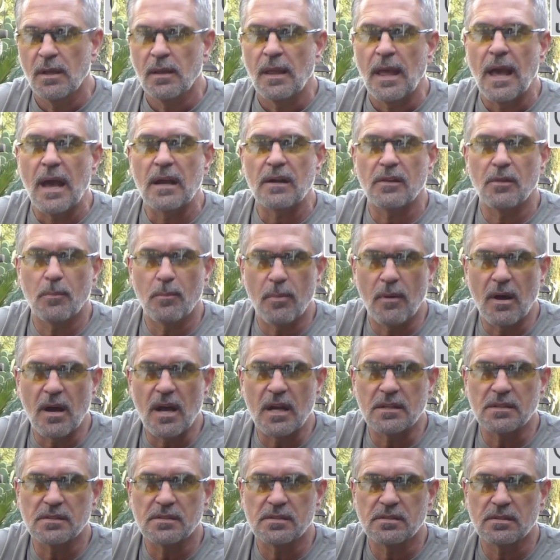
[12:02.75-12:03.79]
Out of the
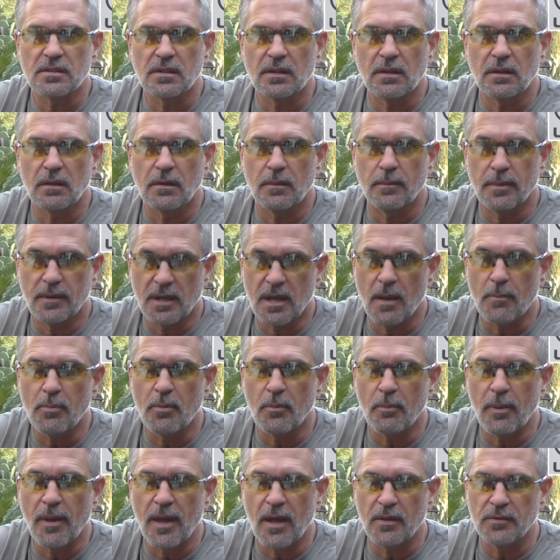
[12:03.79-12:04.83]
box, they're a
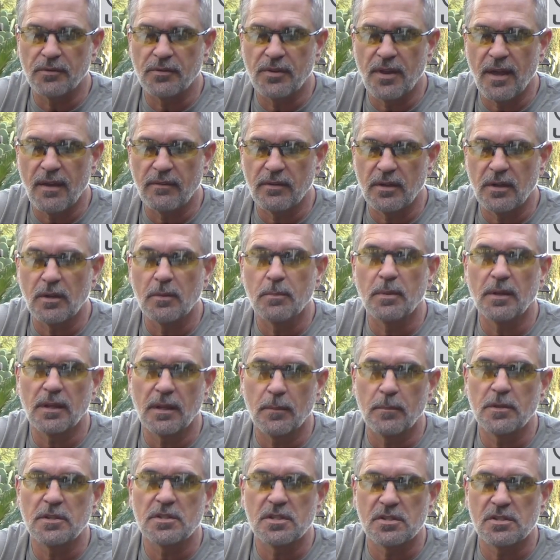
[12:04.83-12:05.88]
couple pounds heavier, but
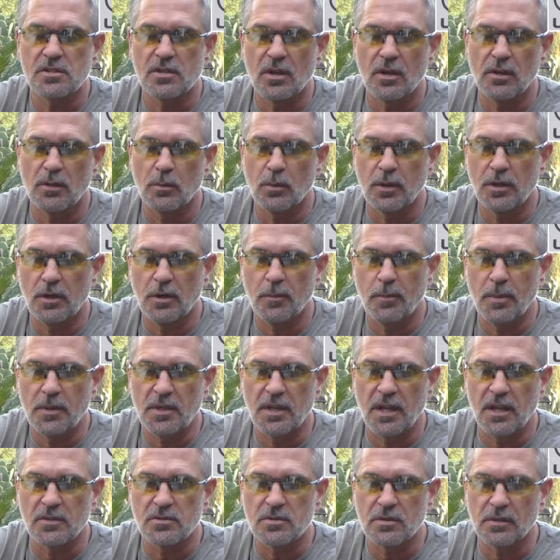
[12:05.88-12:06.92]
let me just show you what your
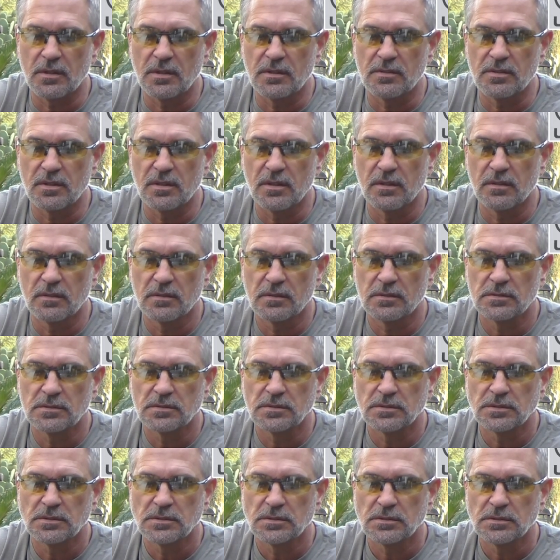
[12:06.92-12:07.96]
potential is here.
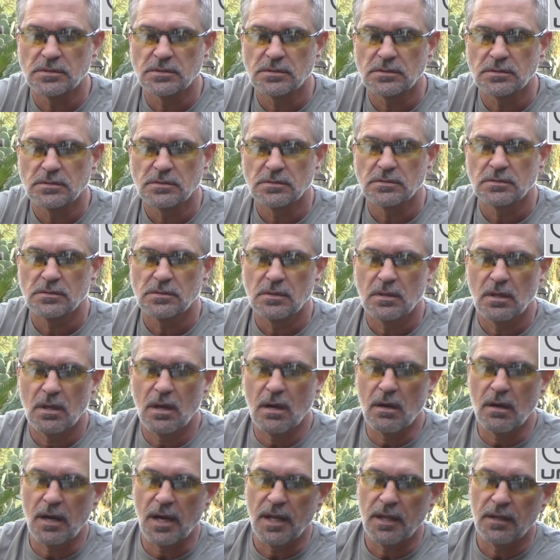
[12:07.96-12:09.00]

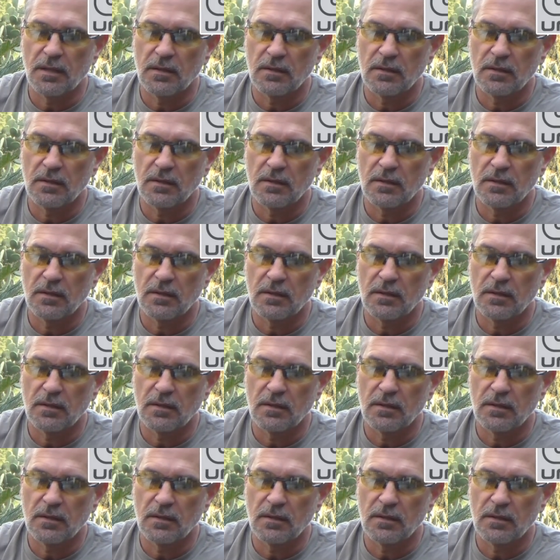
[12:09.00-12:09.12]
All right.